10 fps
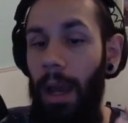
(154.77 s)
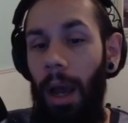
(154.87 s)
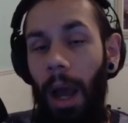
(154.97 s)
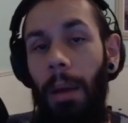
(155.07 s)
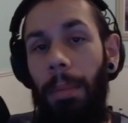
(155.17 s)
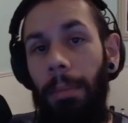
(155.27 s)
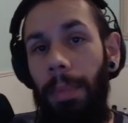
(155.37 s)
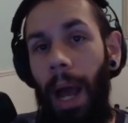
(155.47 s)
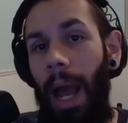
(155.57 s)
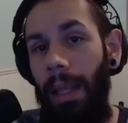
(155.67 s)
up
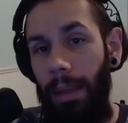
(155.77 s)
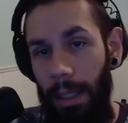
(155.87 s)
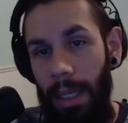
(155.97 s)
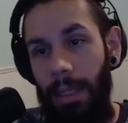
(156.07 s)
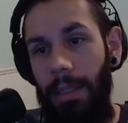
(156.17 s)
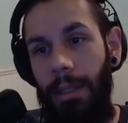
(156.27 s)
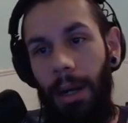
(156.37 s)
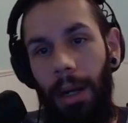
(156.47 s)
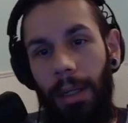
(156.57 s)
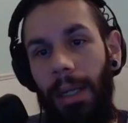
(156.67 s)
by league
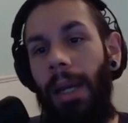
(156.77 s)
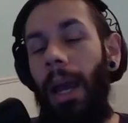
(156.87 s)
start.